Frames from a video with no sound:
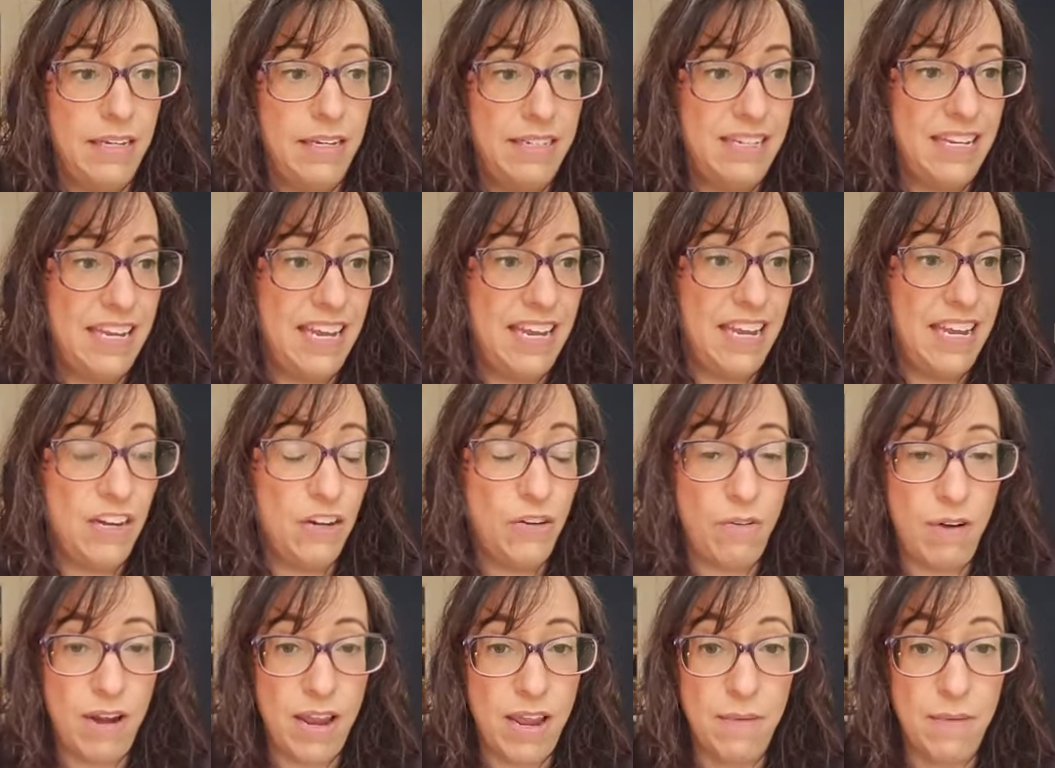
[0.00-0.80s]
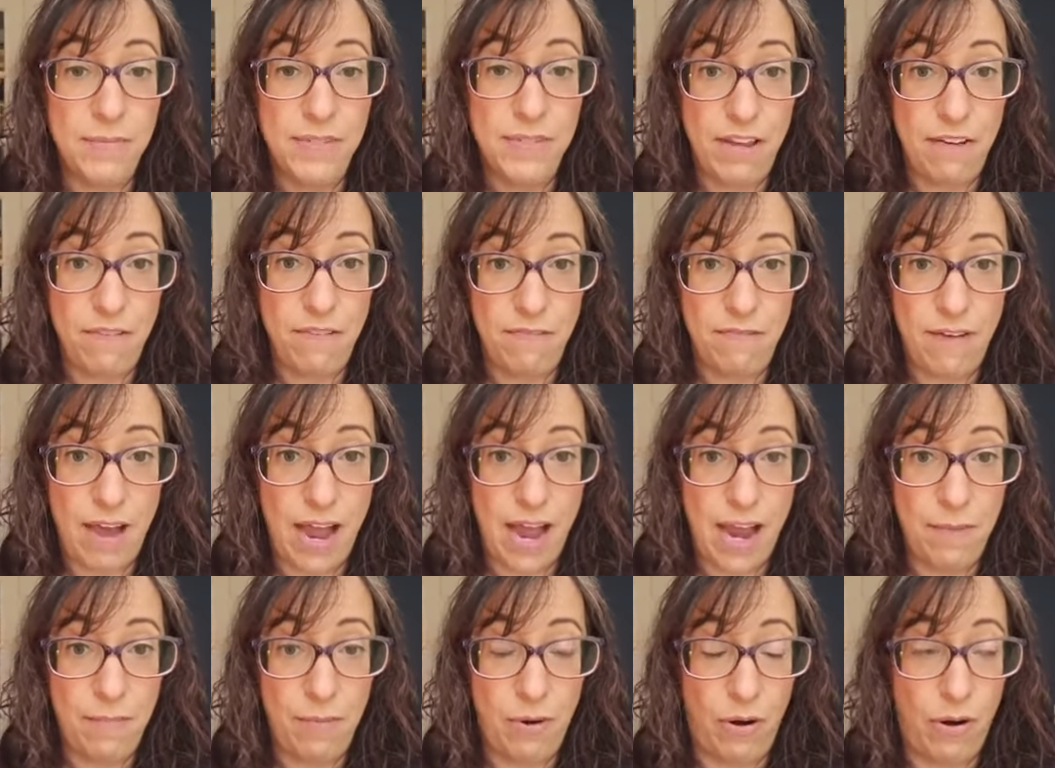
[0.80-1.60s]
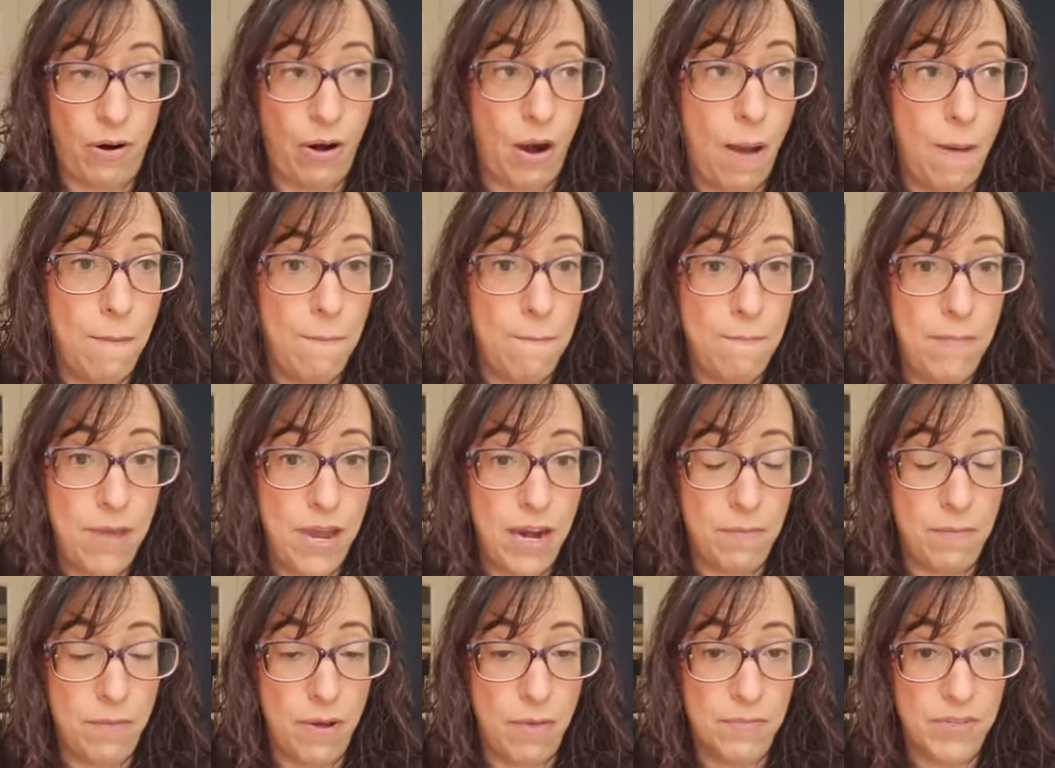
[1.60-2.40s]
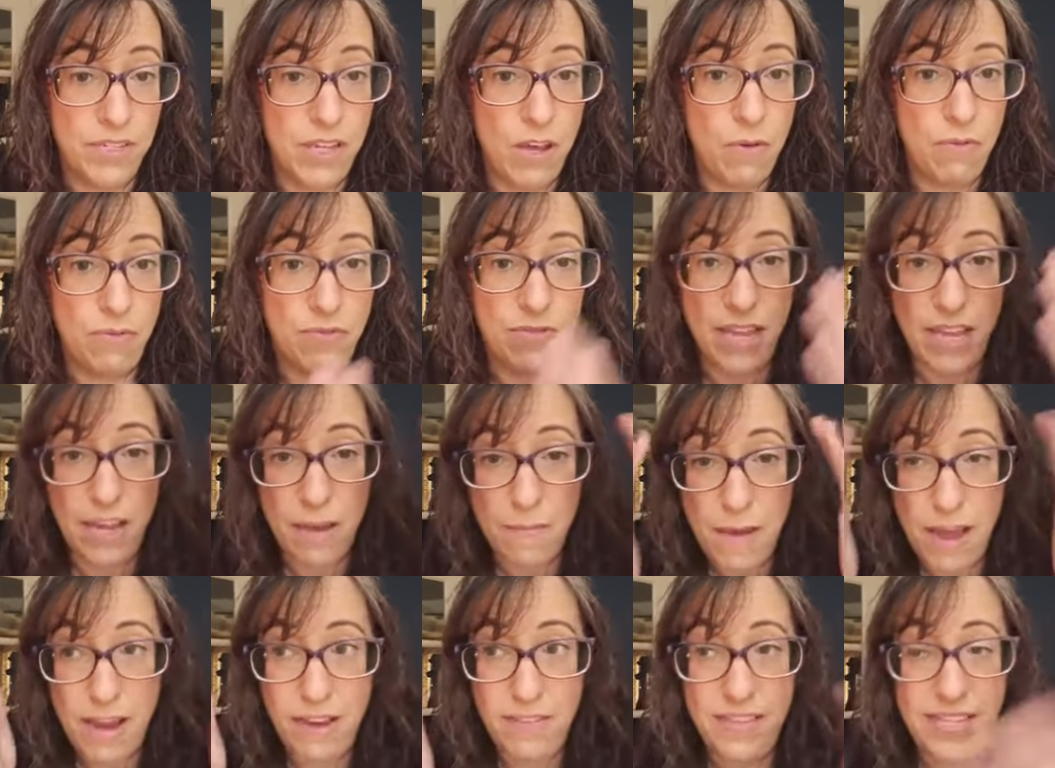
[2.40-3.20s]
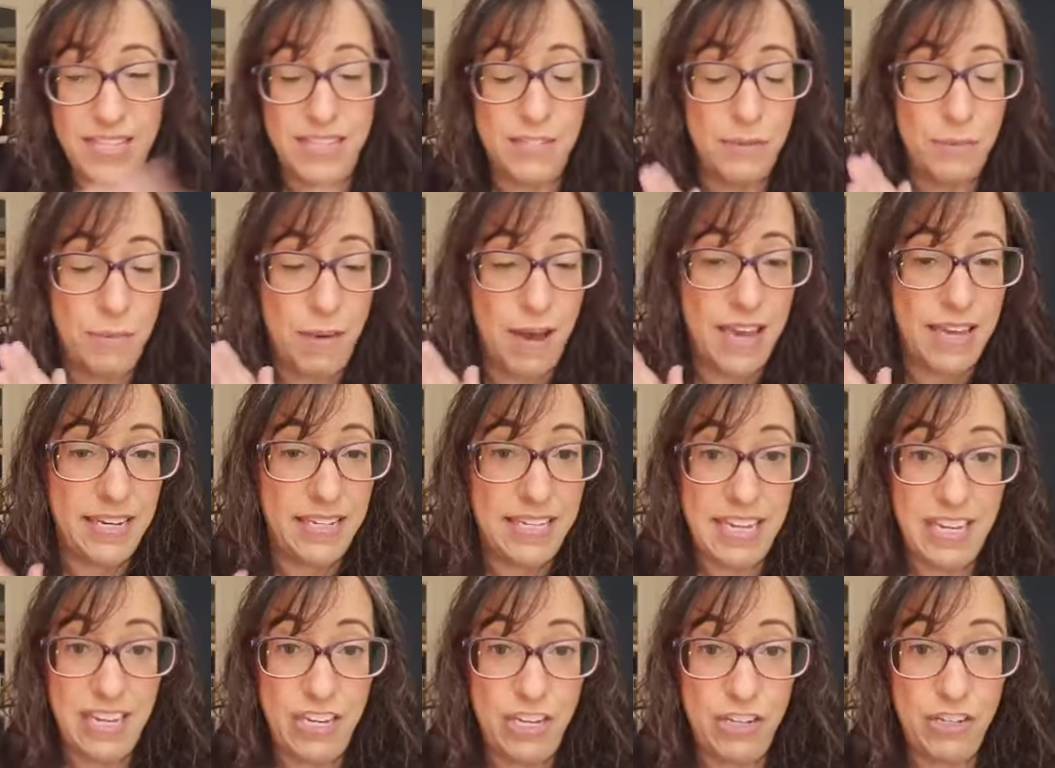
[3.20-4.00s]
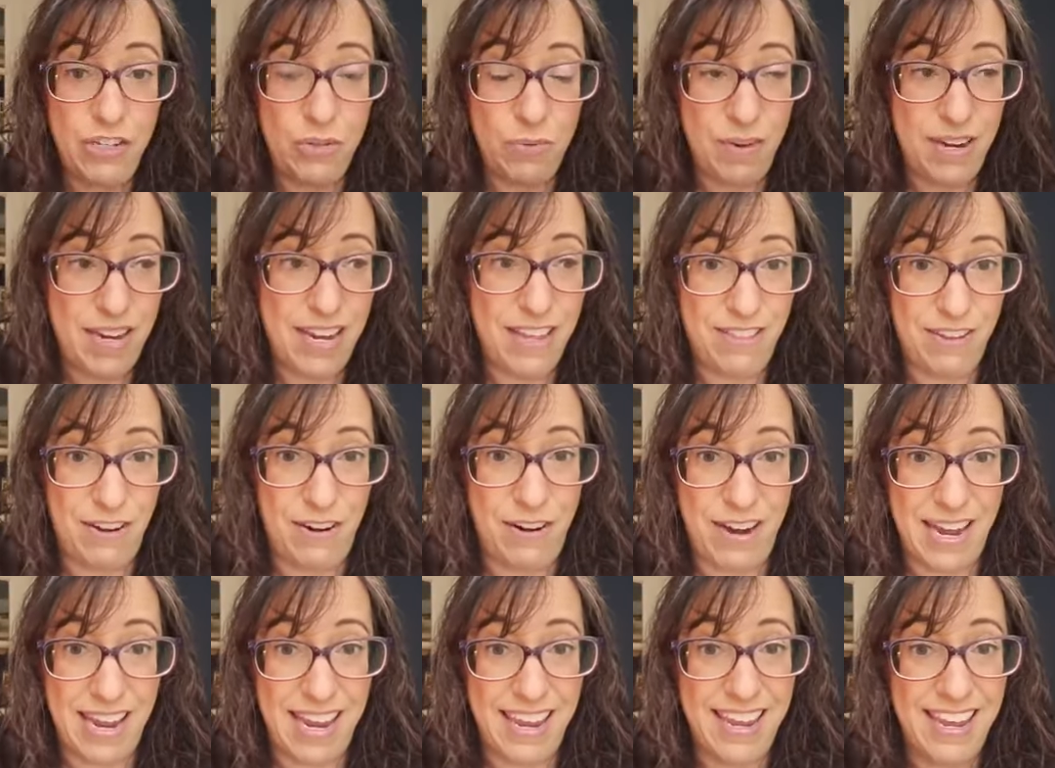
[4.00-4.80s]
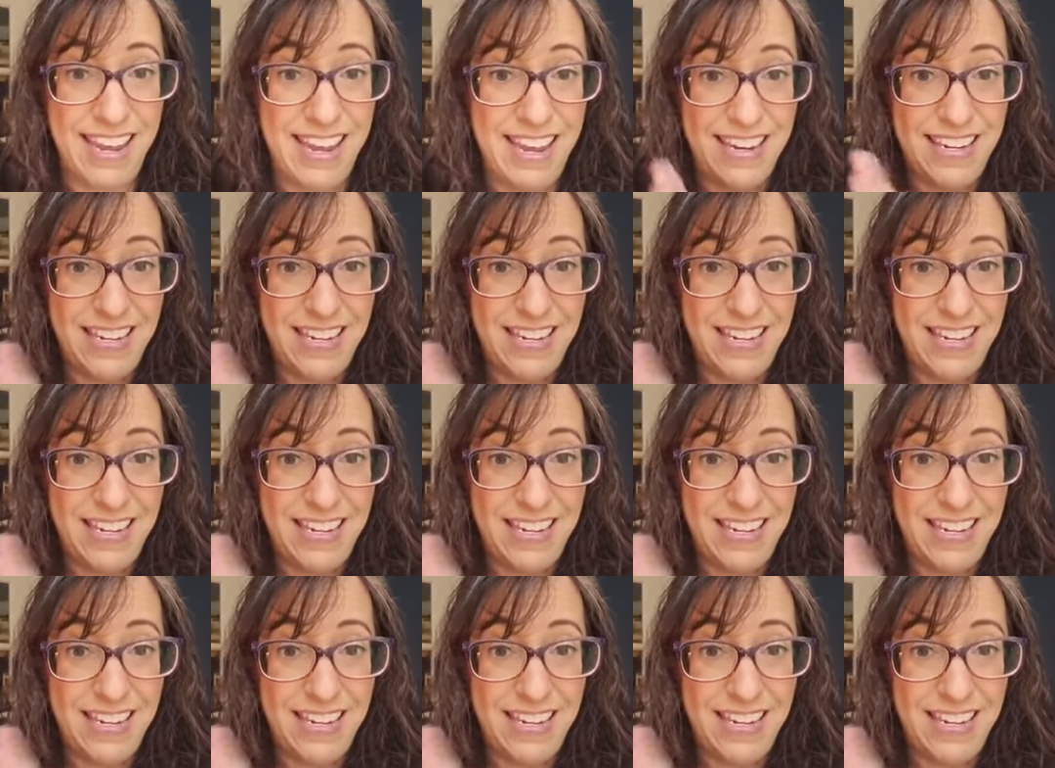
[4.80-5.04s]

10 grams of fiber minimum. So think about it this way, 10, 20, 30.